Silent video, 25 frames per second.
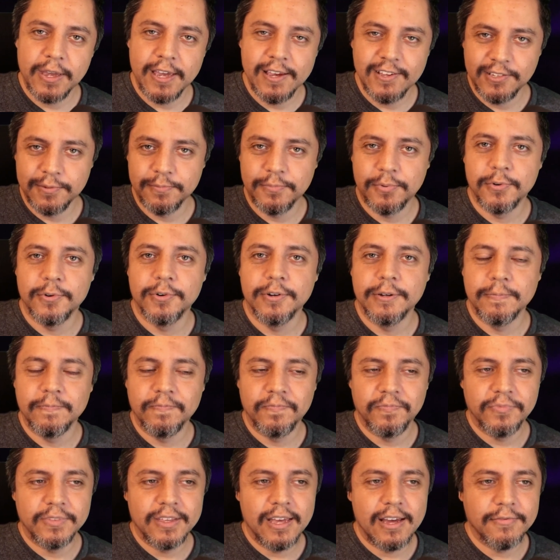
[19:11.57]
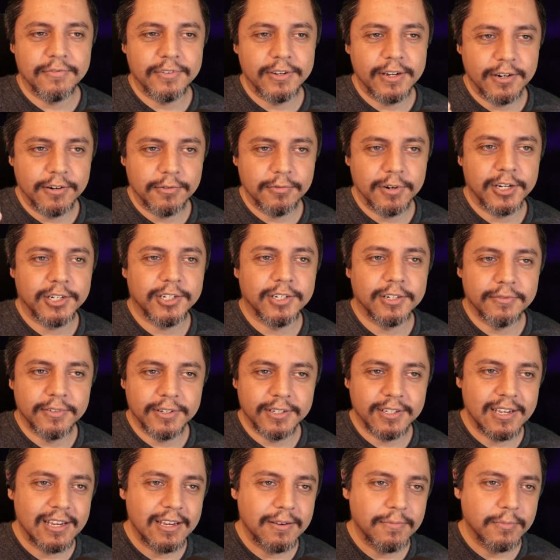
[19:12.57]
Case in point, every iteration of
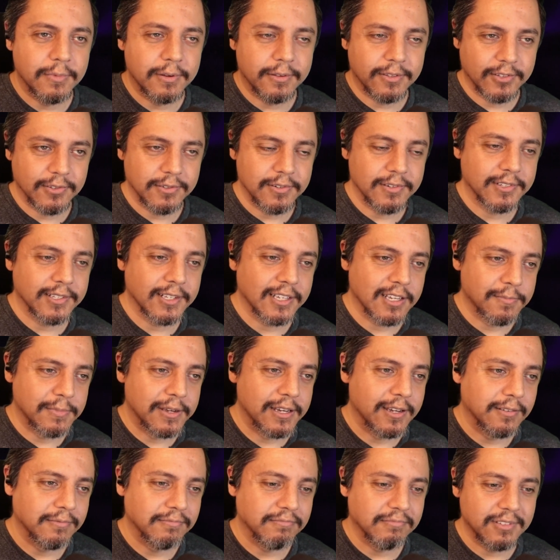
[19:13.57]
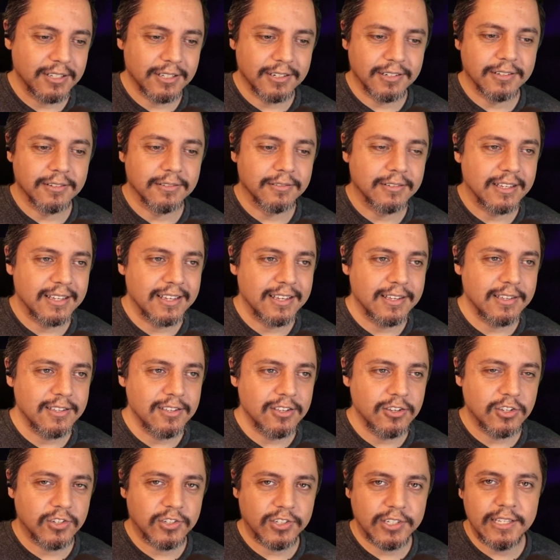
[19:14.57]
a game, as soon as they come out,
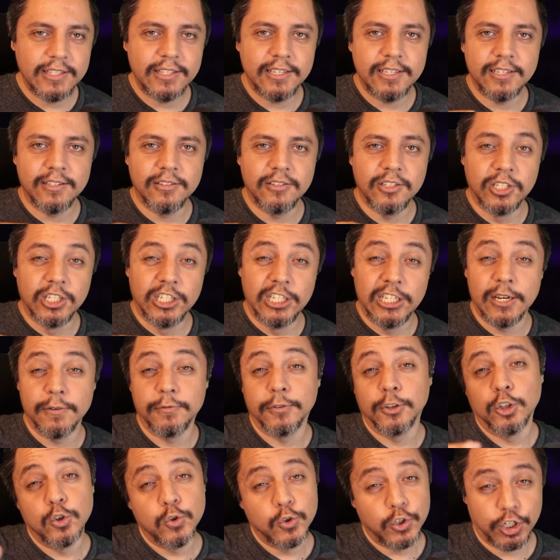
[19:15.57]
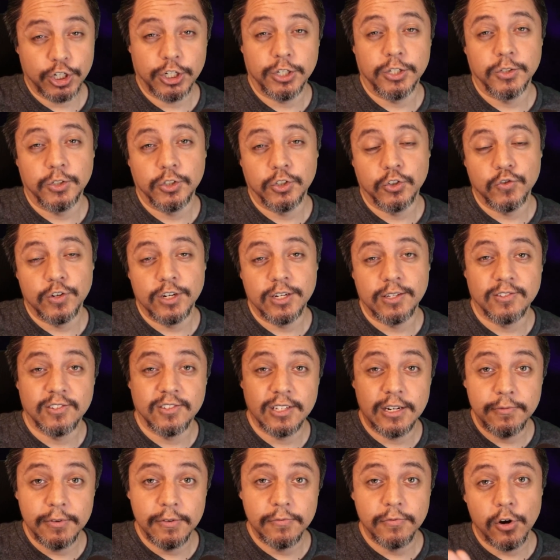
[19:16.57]
you see the de-evolution, right?
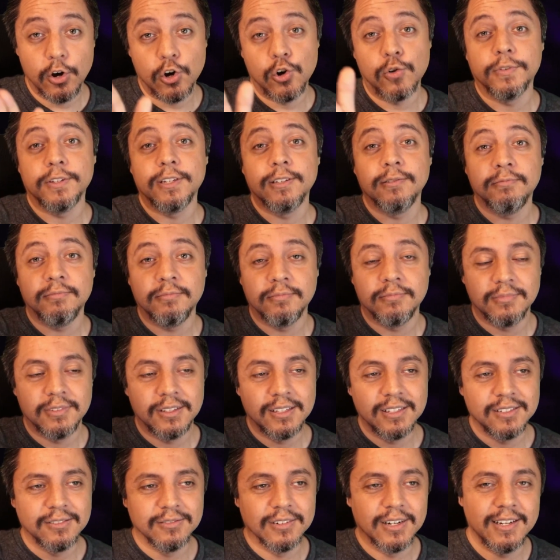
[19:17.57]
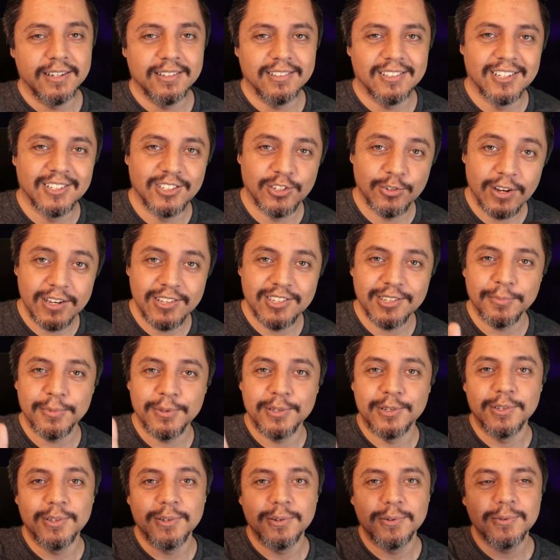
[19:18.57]
Instead of evolving, right, to try
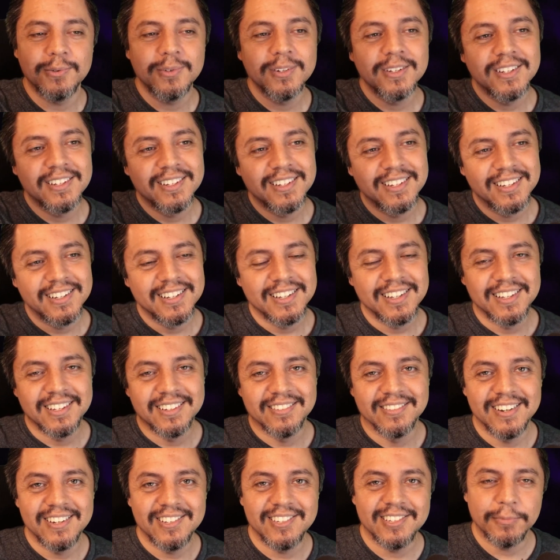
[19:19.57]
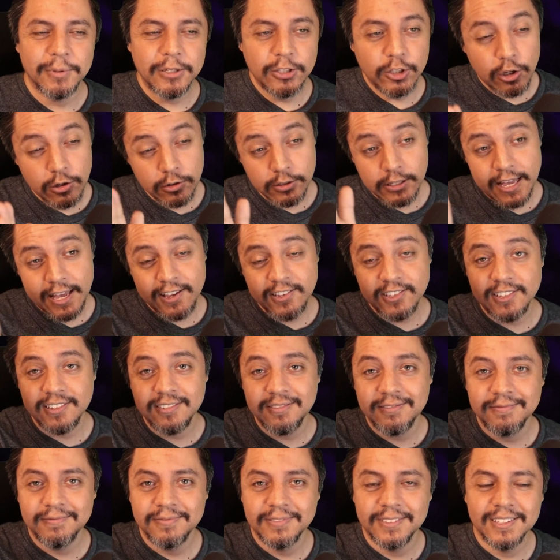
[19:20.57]
something new, right, something
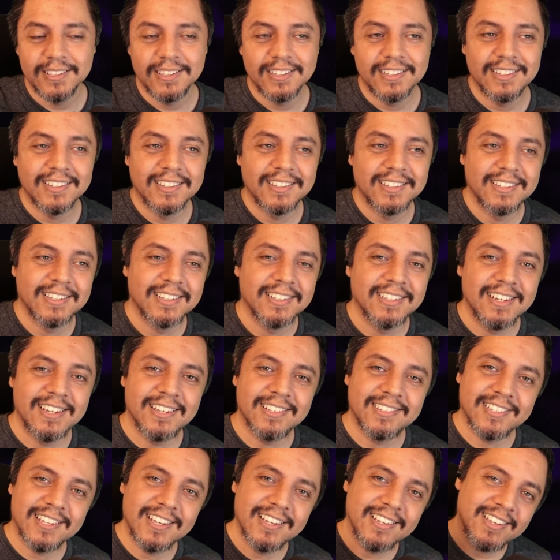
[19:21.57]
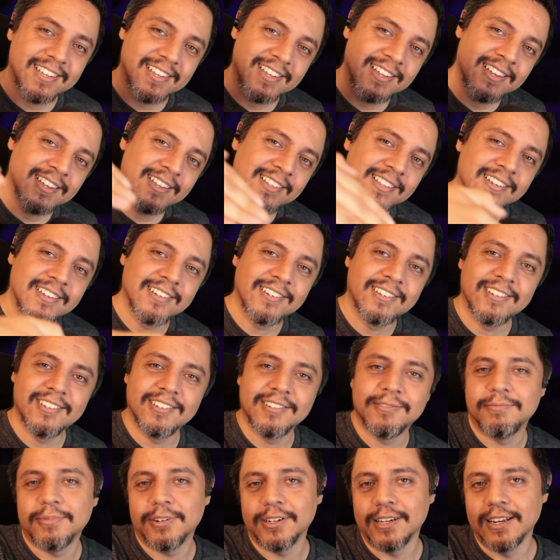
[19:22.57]
long-lasting, it's like,
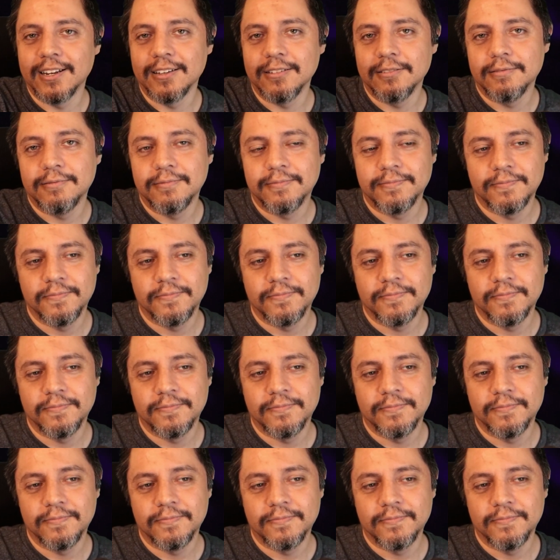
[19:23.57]
no, forget it.